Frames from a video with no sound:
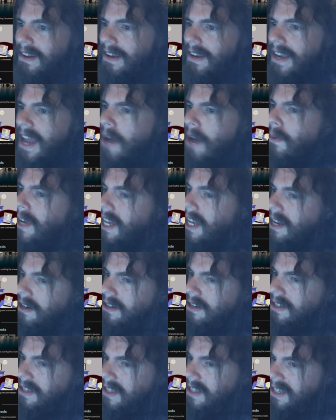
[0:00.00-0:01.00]
Now, a year
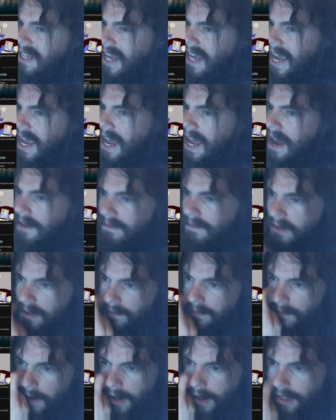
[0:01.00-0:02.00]
to the day after the
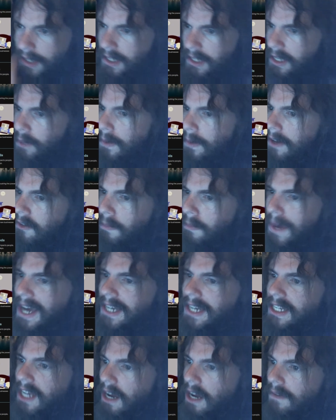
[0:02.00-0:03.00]
fall of the U.S.
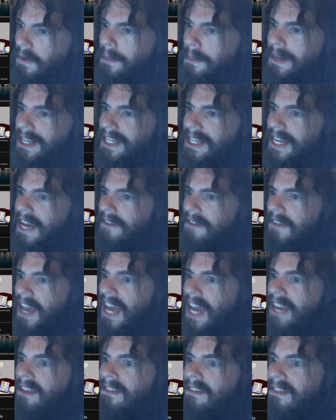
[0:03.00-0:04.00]
backed government in
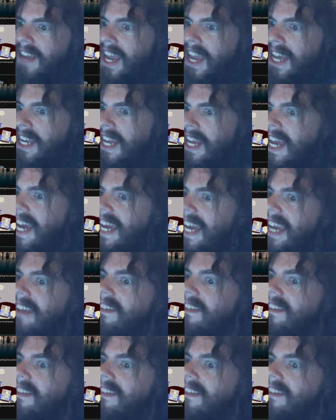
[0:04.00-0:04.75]
Afghanistan, it's